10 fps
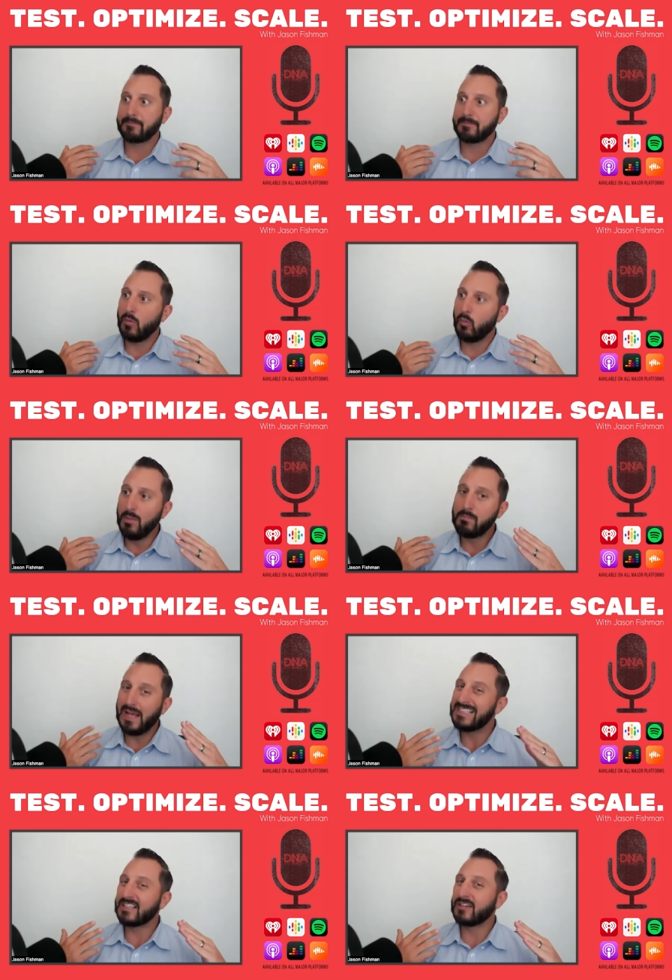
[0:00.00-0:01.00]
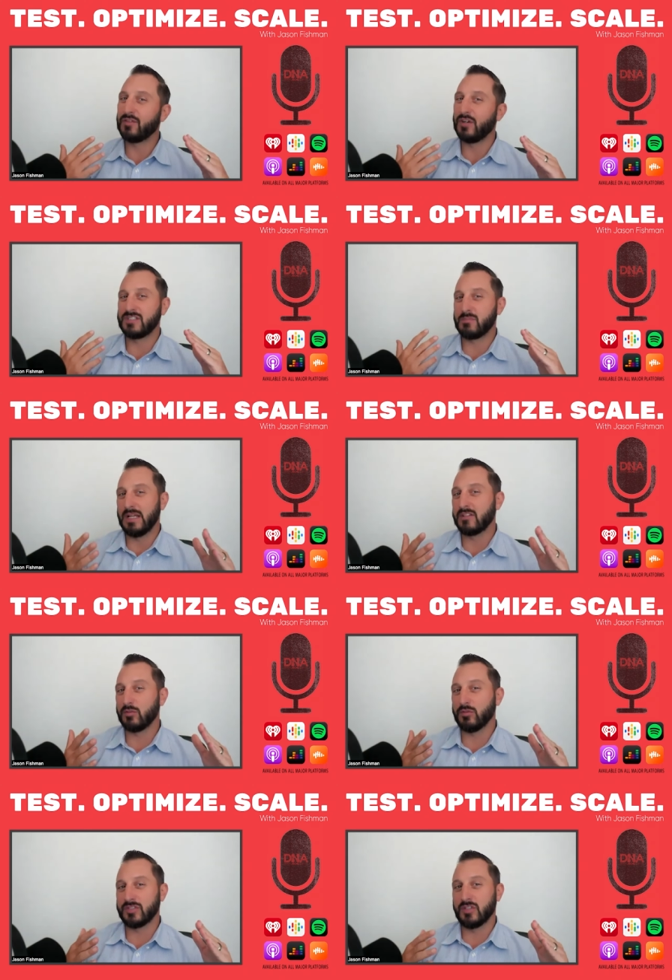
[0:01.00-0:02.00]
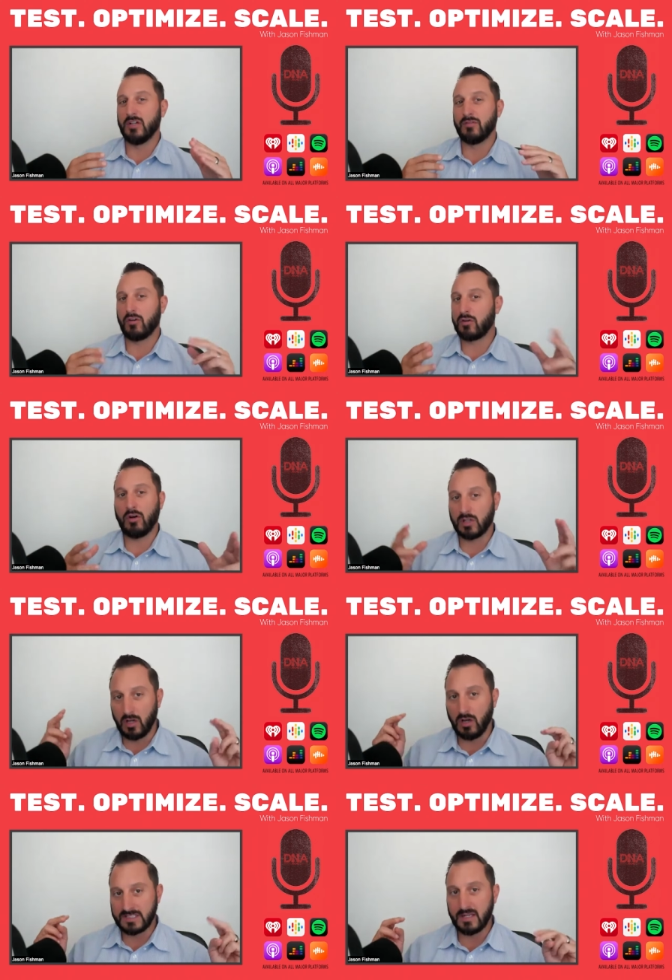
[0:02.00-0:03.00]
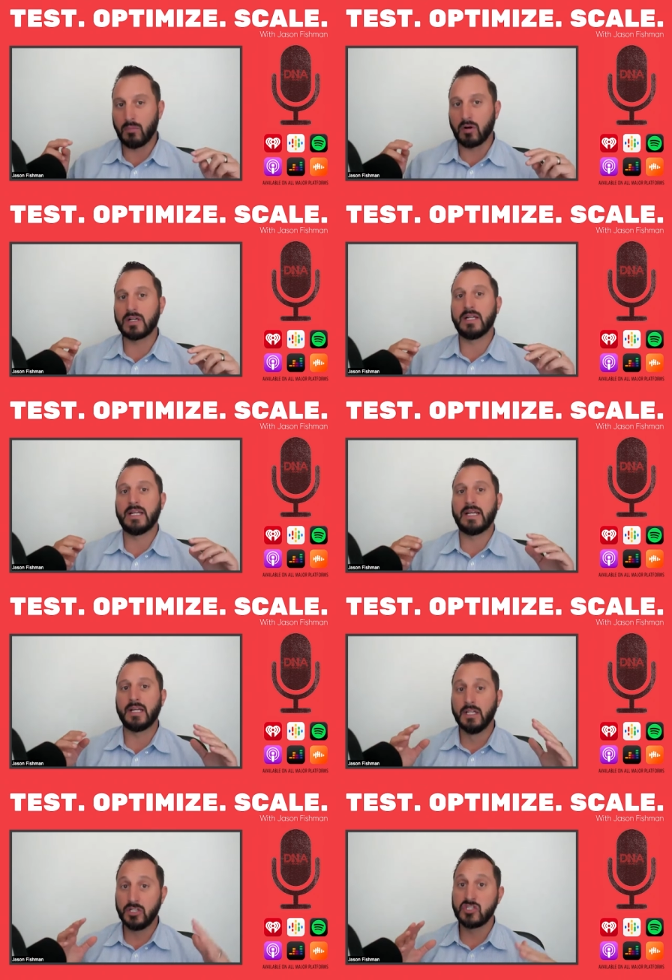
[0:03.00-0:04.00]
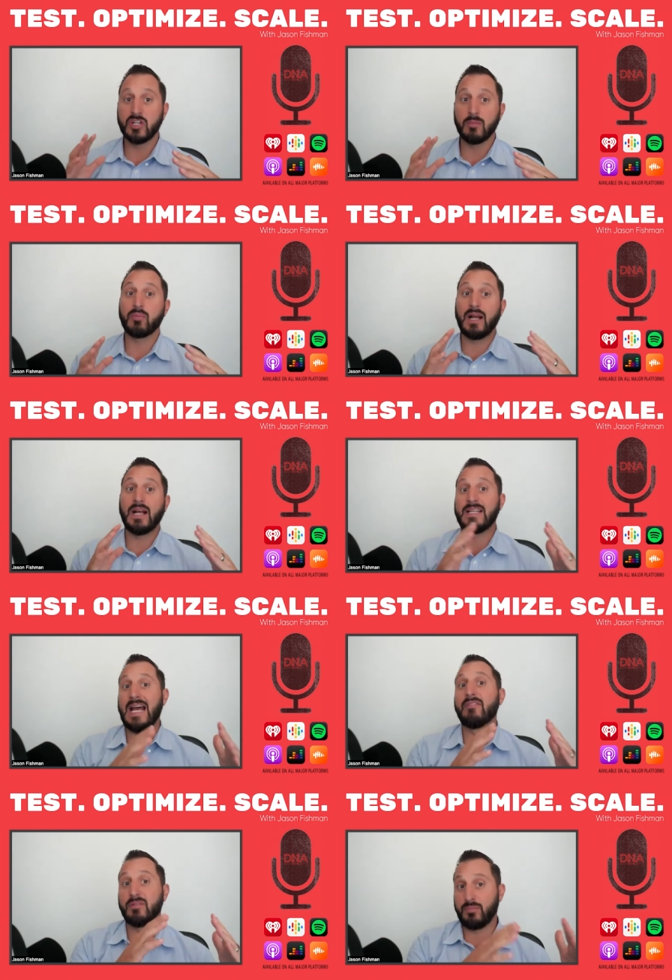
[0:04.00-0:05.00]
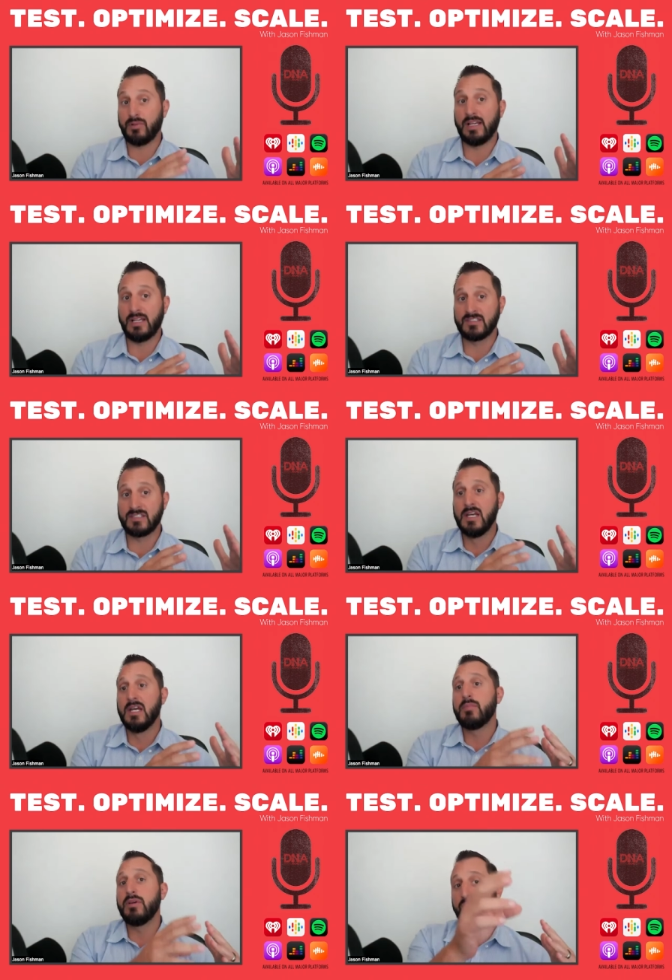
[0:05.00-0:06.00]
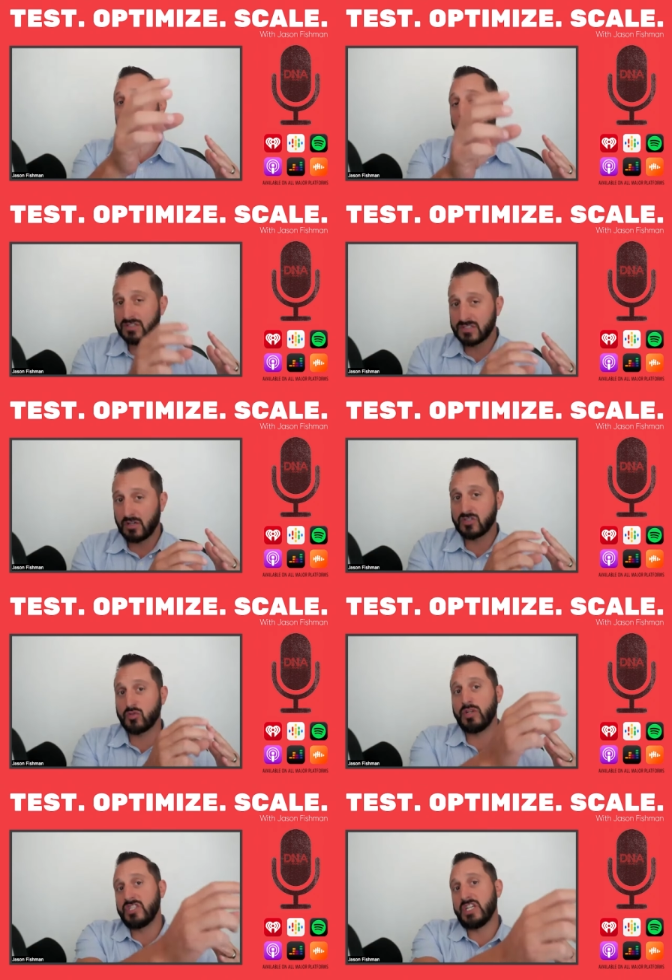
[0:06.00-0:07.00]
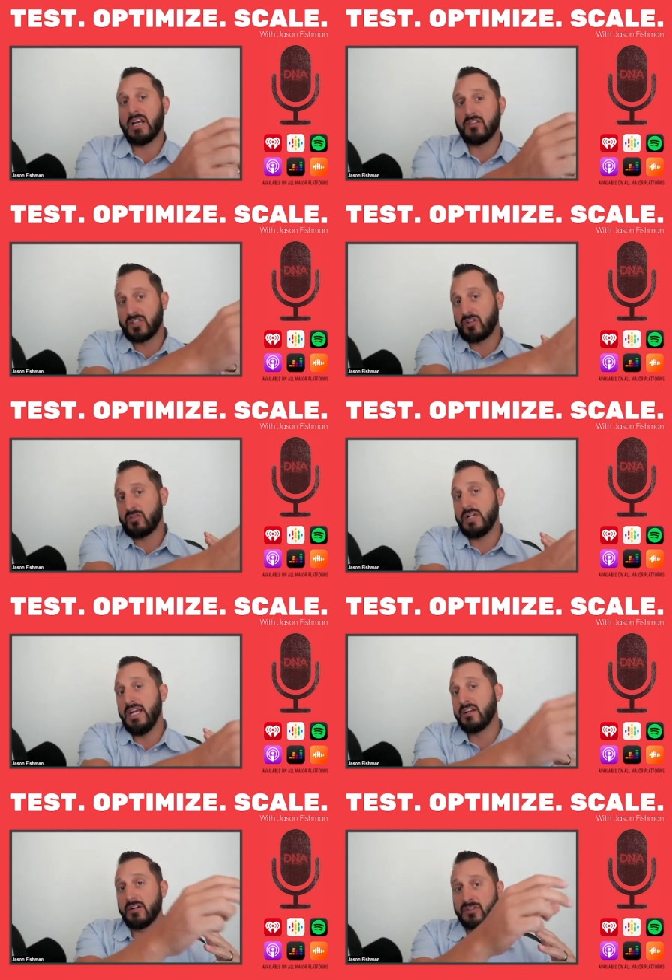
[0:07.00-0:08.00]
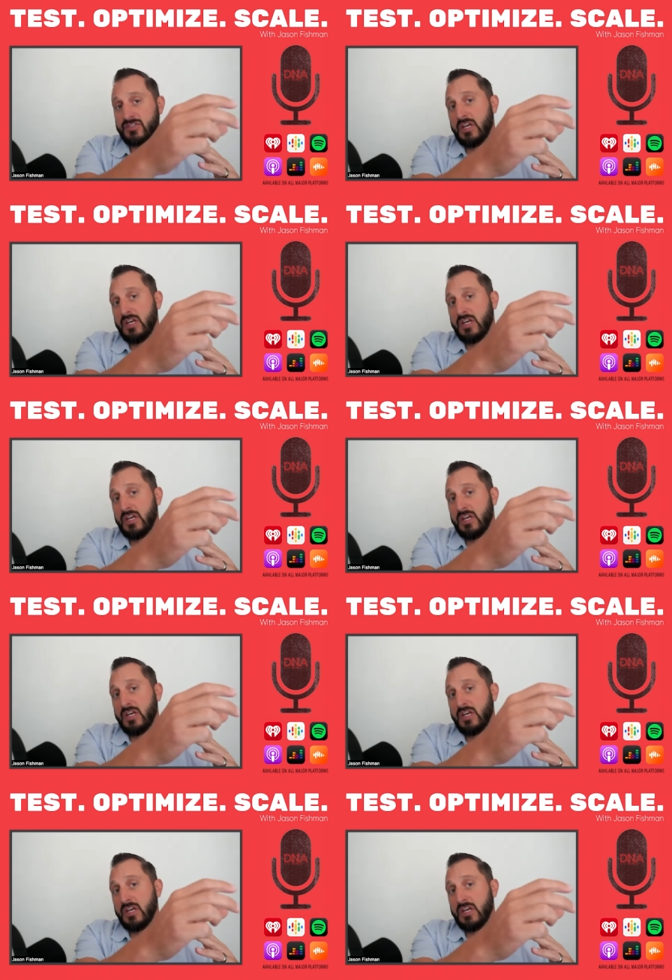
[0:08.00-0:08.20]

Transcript: What basic fundamentals of, I'll call it content marketing, should a brand have in place before it starts reaching out to creators